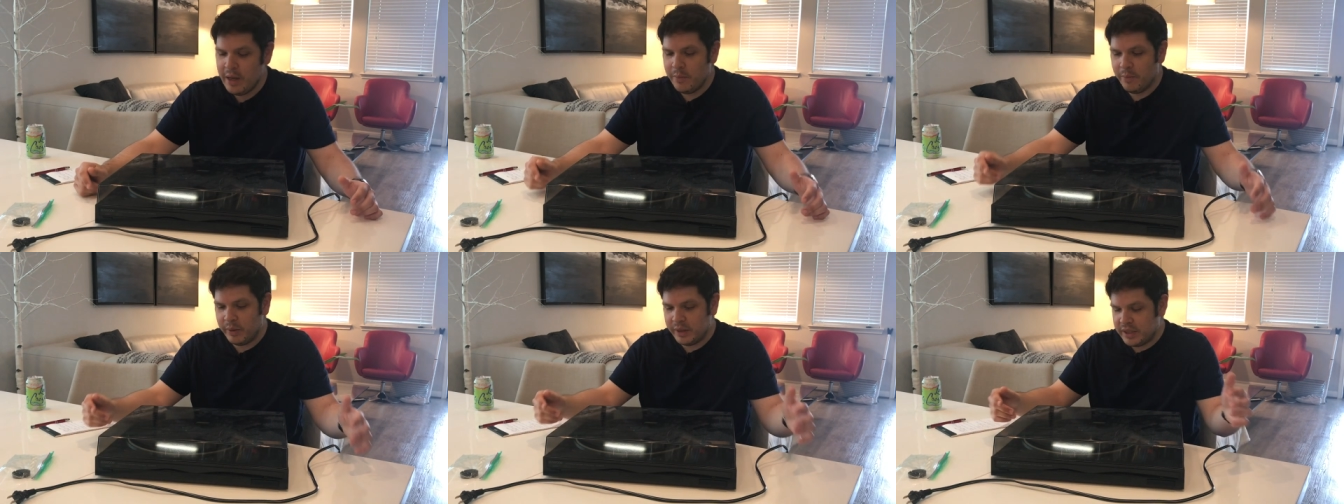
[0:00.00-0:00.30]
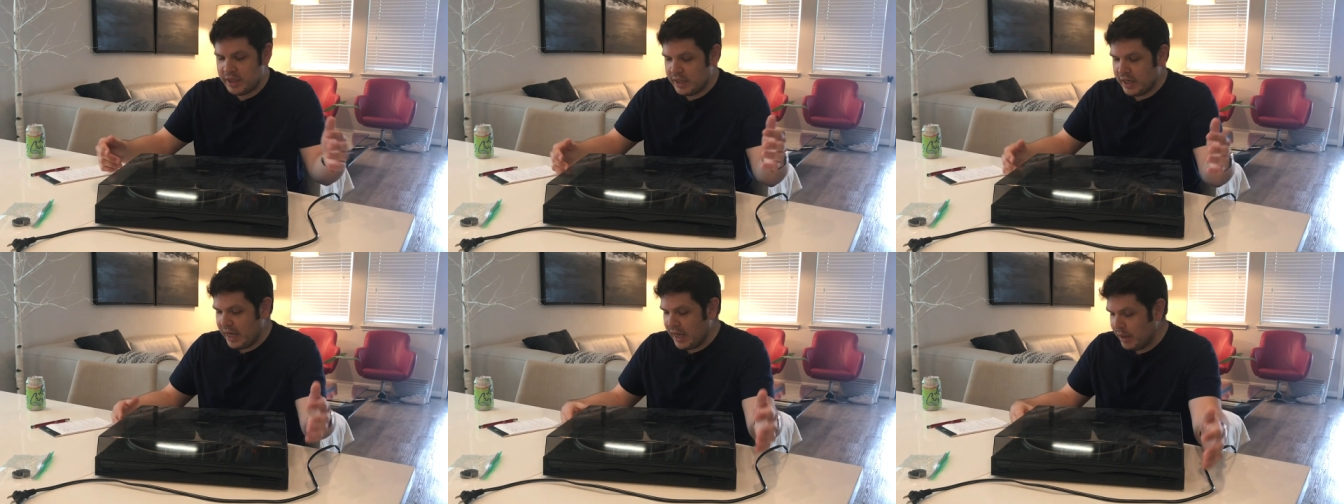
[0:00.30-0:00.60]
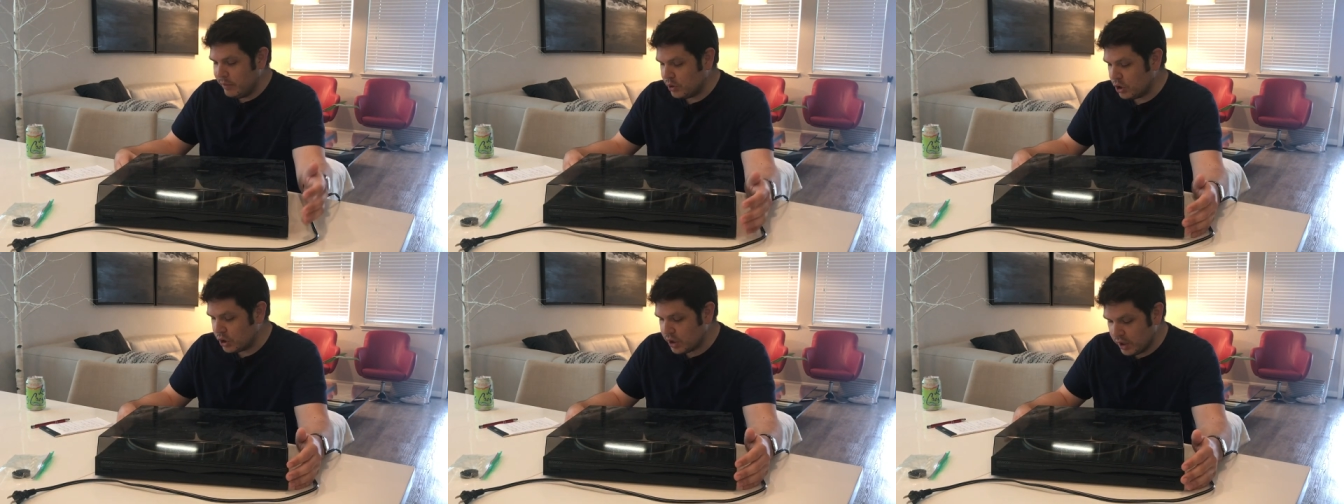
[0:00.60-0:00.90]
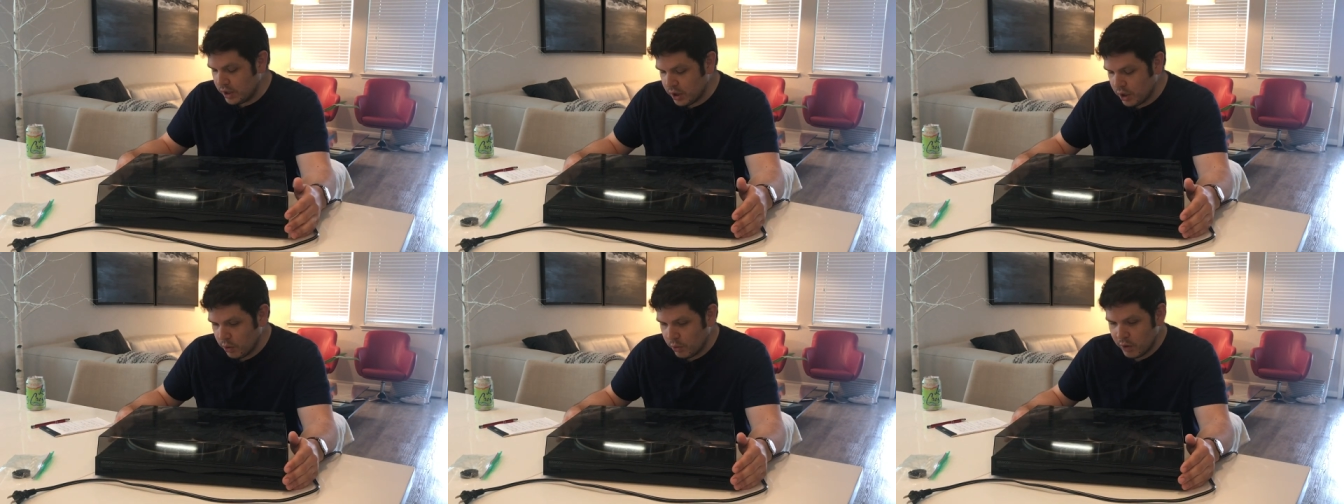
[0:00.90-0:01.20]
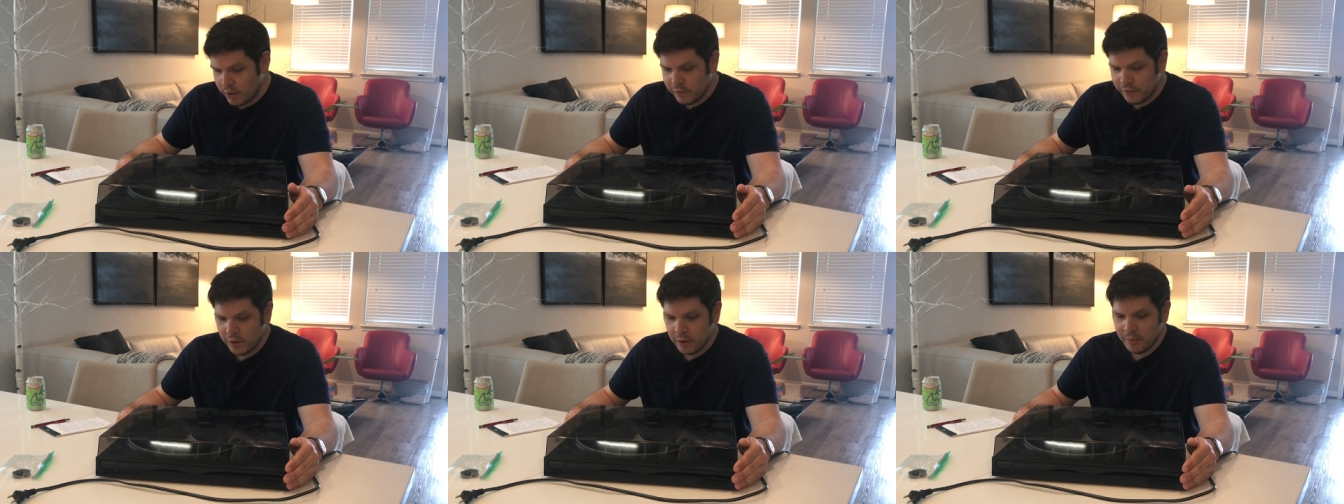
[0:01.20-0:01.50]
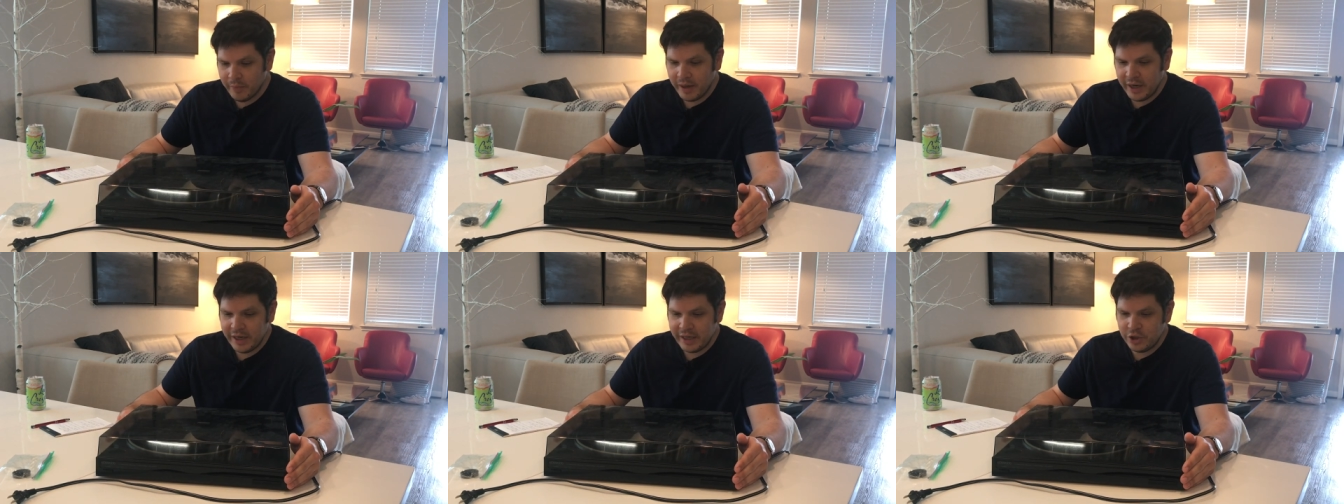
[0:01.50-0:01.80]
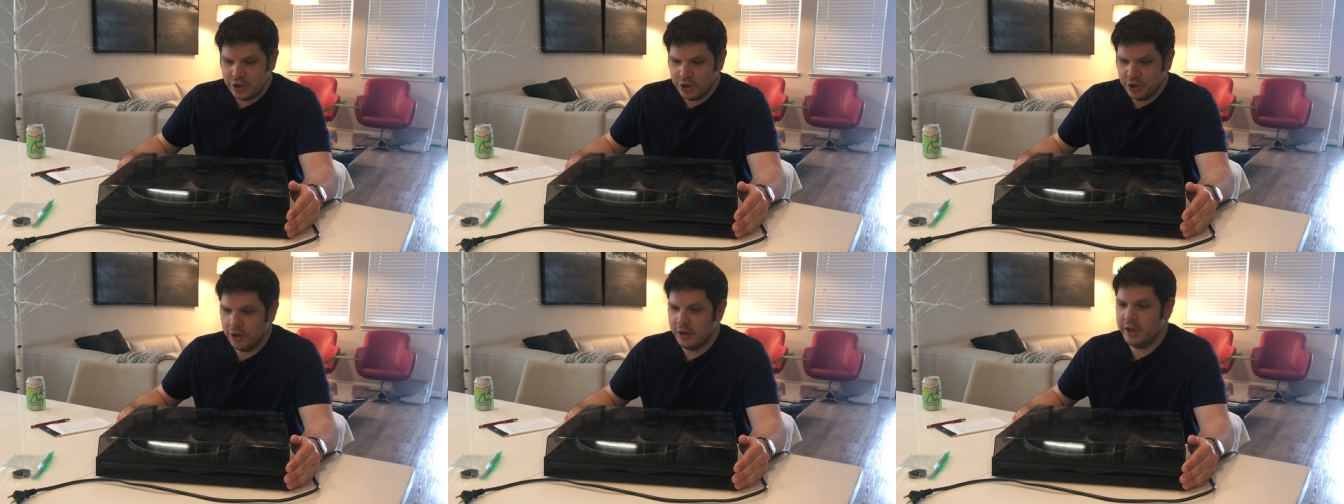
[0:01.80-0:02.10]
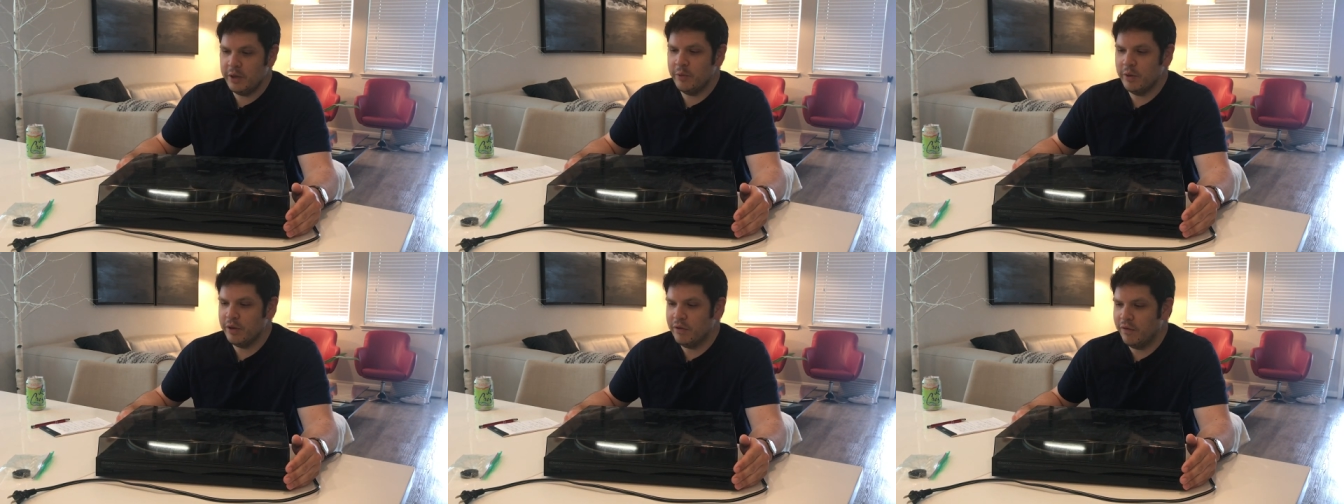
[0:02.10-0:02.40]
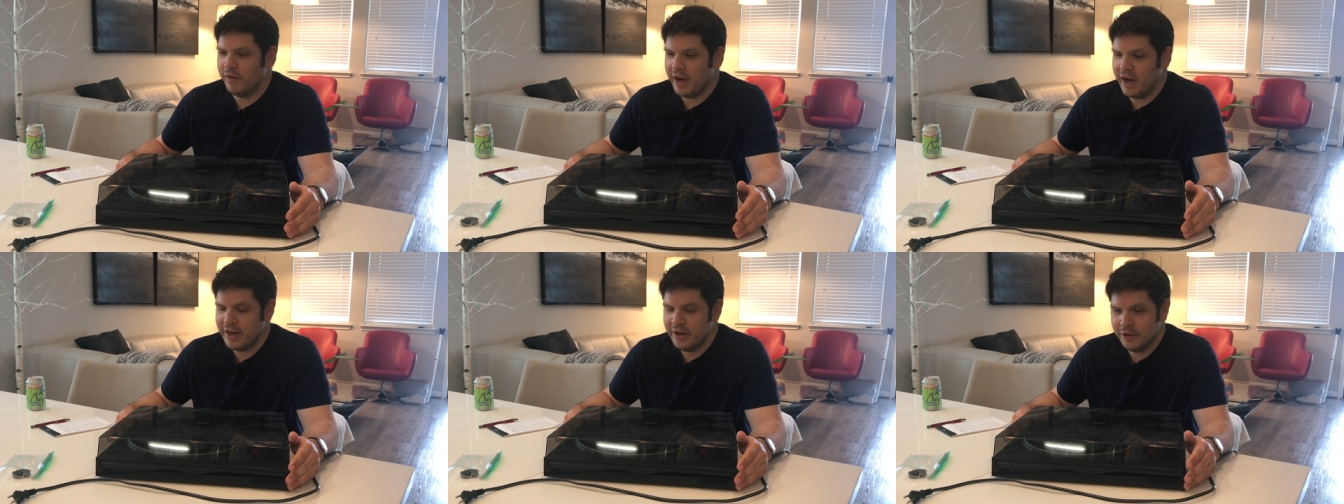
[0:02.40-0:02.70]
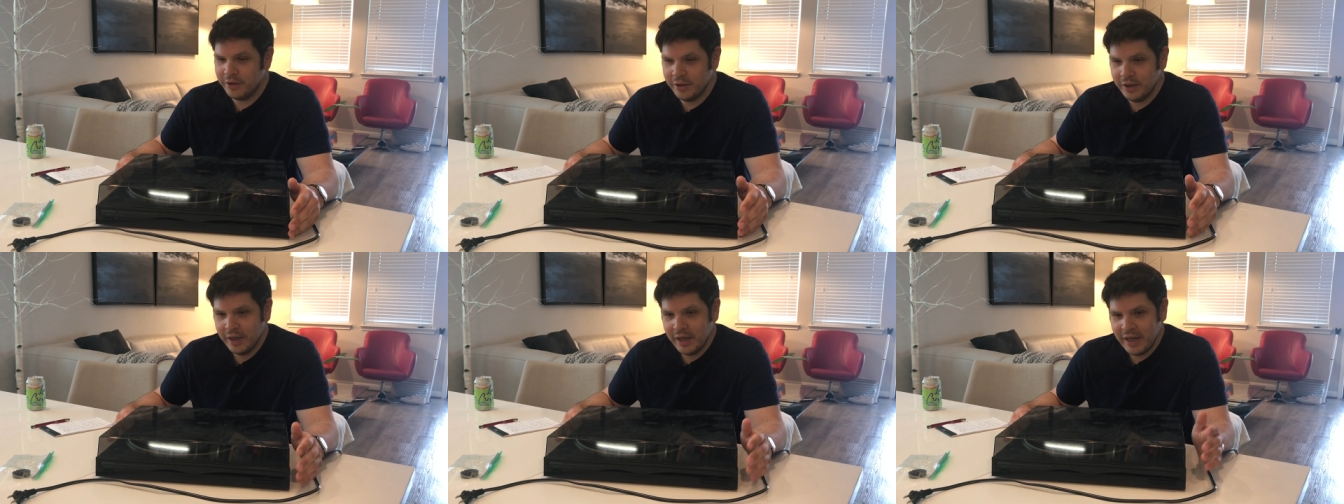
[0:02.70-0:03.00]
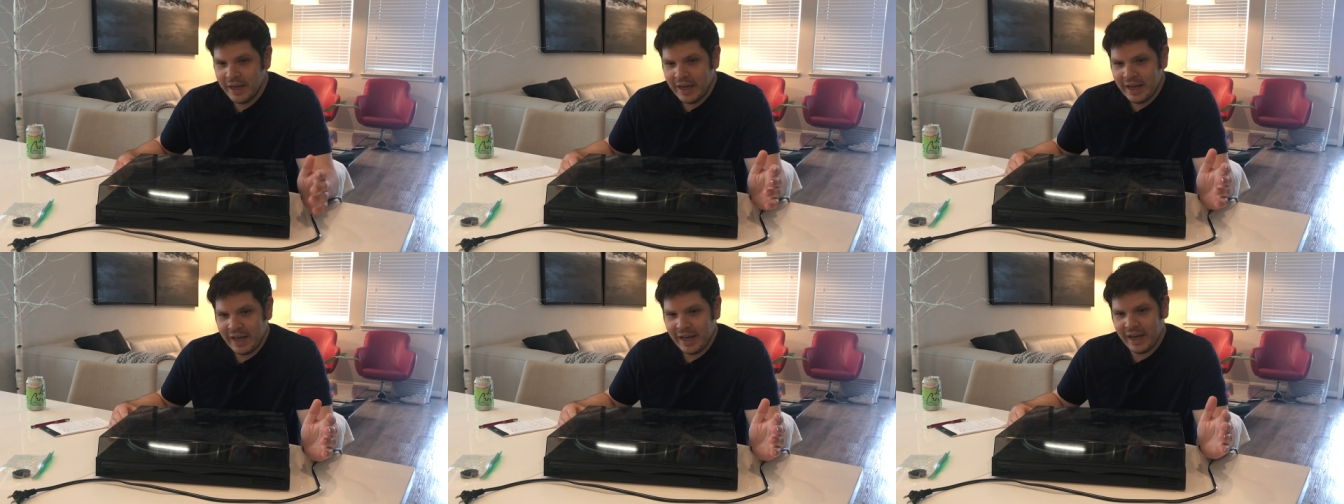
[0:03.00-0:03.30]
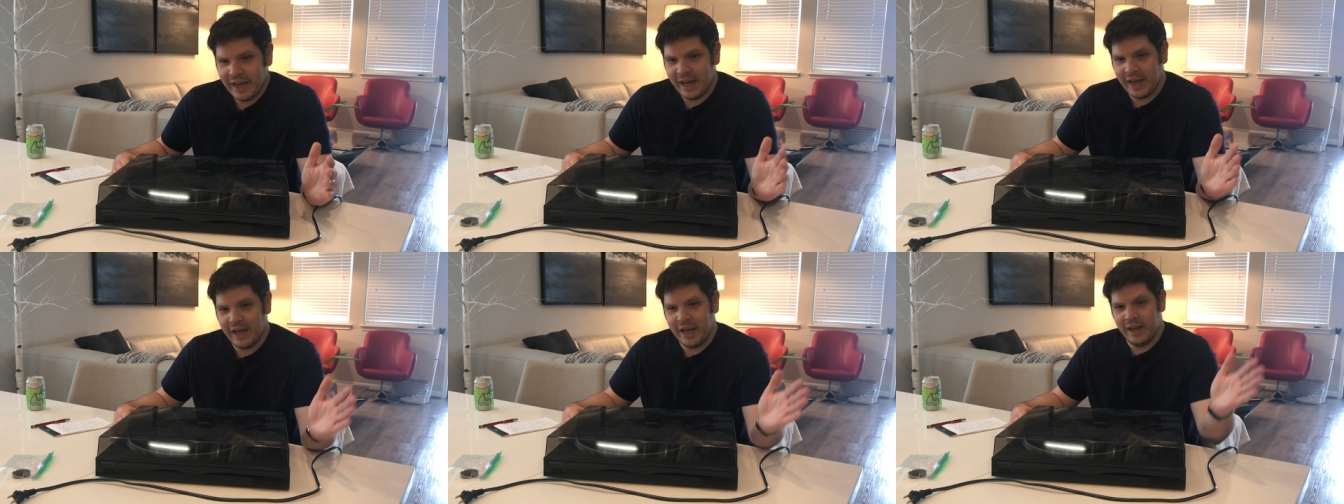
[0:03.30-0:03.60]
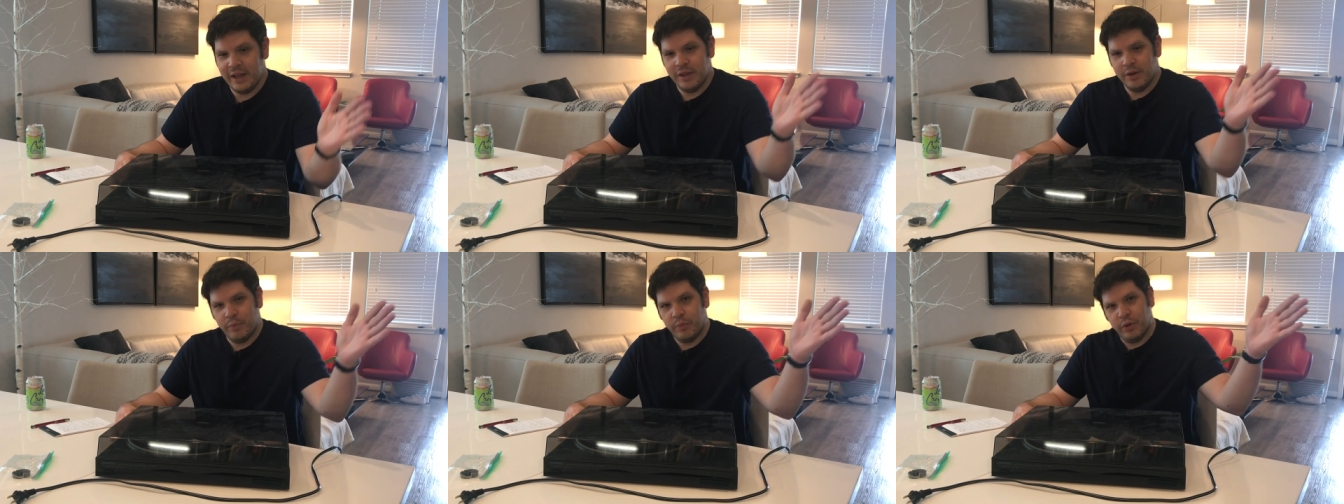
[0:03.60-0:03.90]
But today I'm just going to go over my journey with vinyl and the